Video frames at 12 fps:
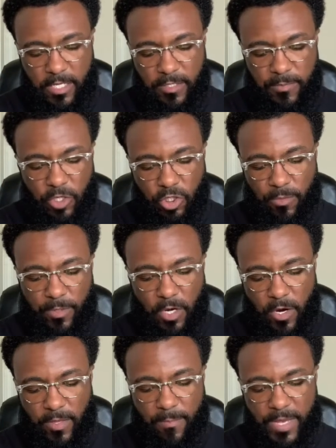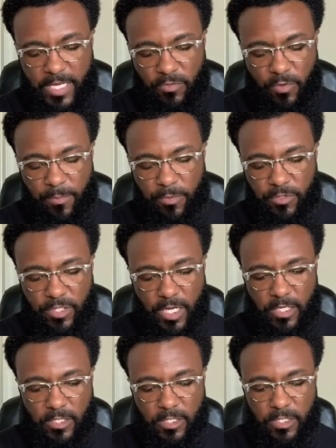Spirit, show me the card that best
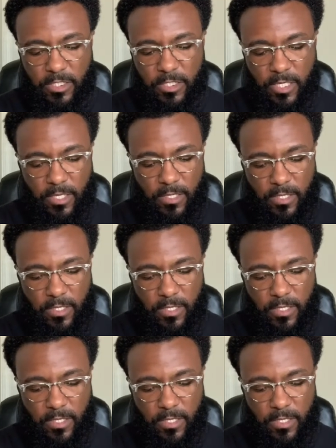represents